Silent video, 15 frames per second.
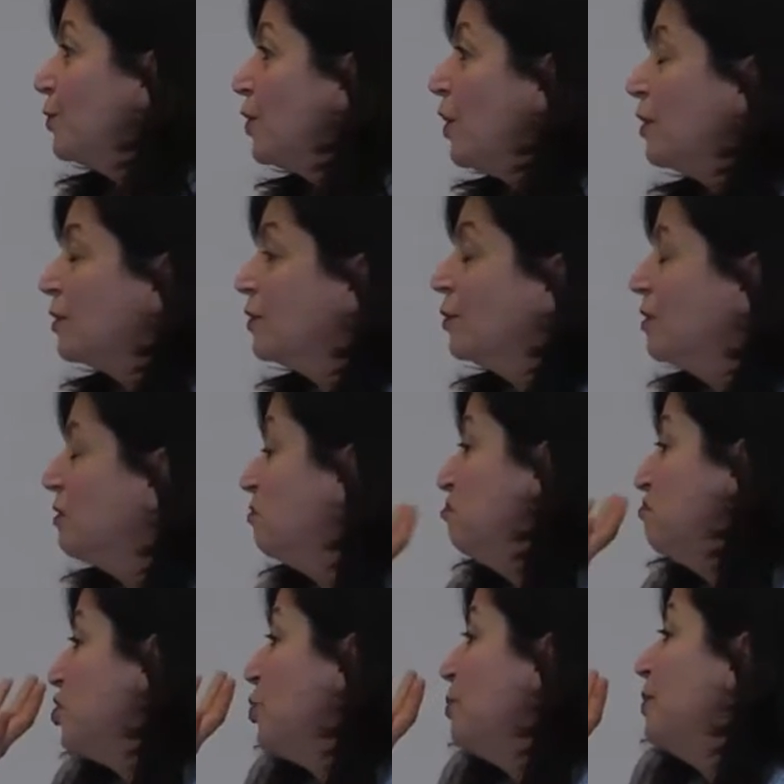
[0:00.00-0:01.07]
you talk to a
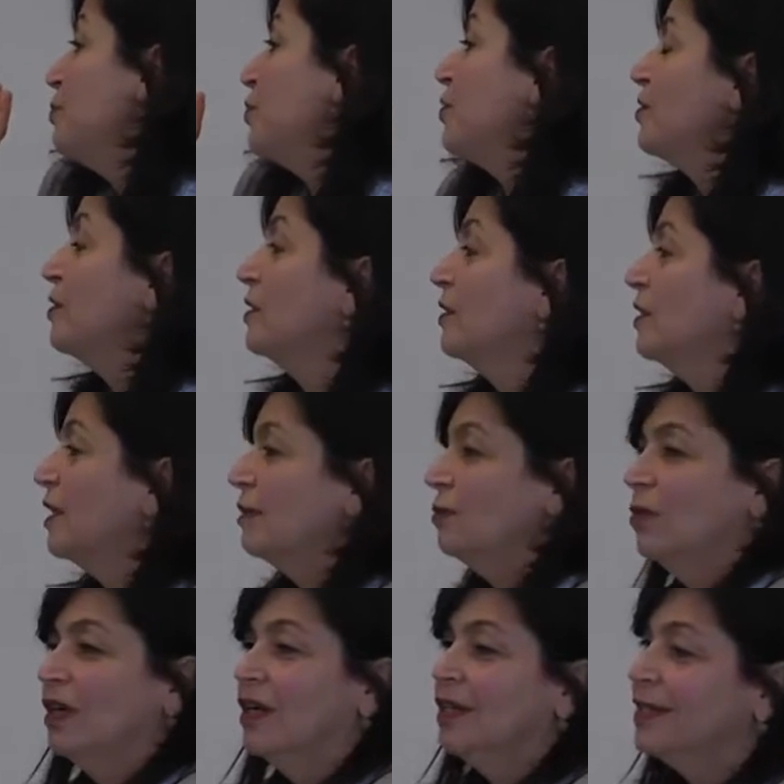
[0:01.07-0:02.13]
German person, they're like,
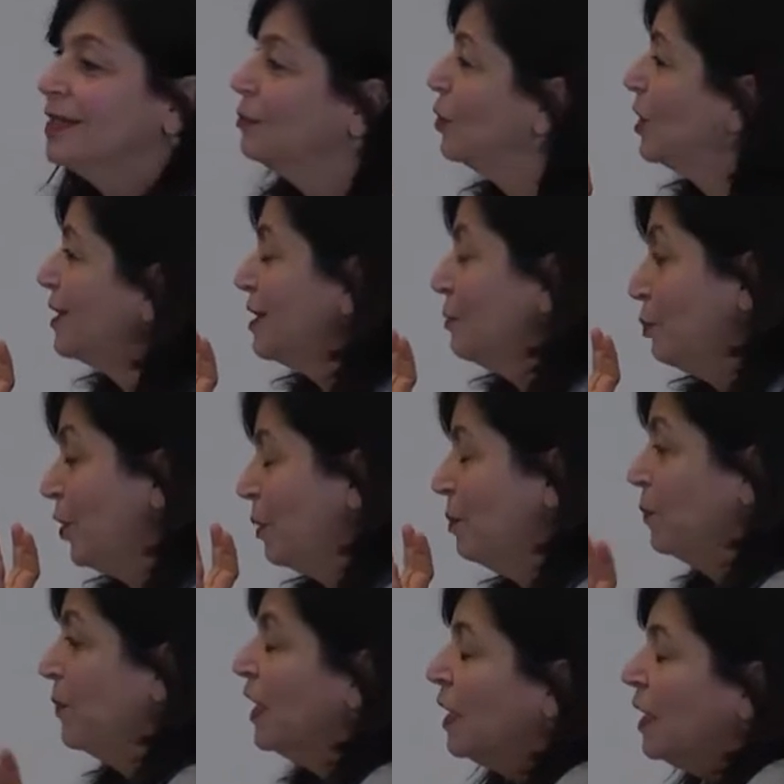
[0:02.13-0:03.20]
what? What's the
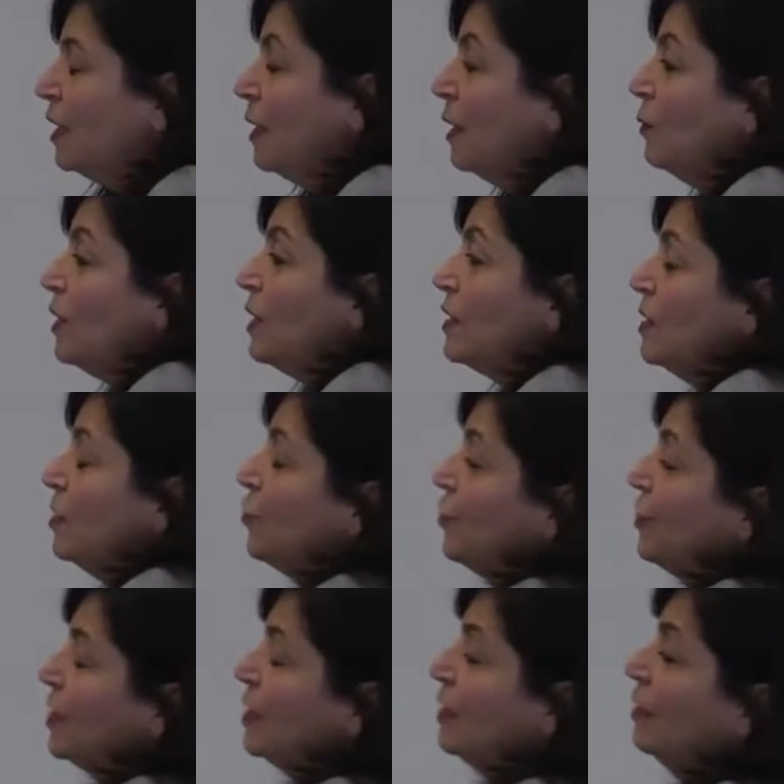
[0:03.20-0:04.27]
problem? Now, what is
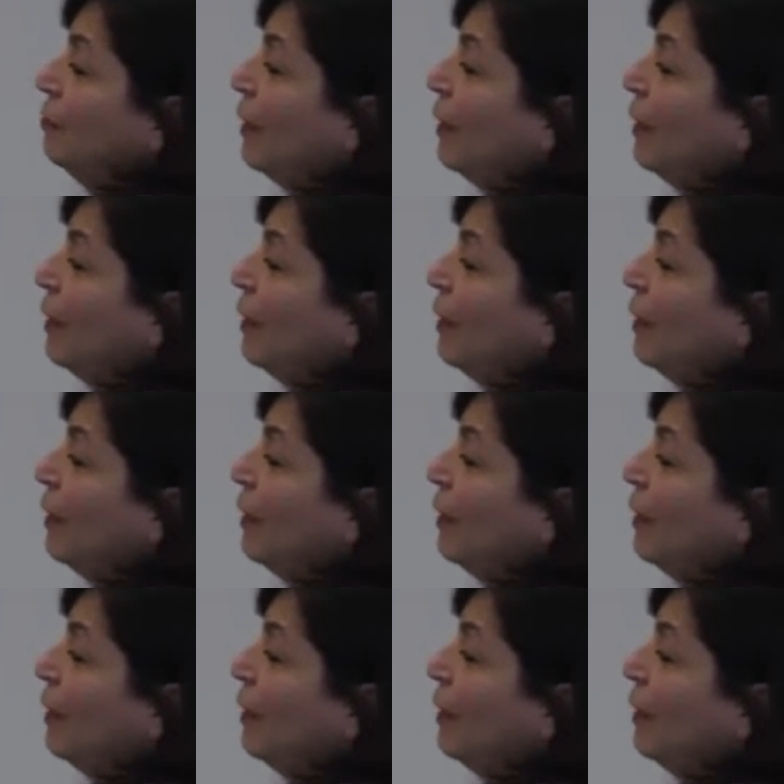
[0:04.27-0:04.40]
interesting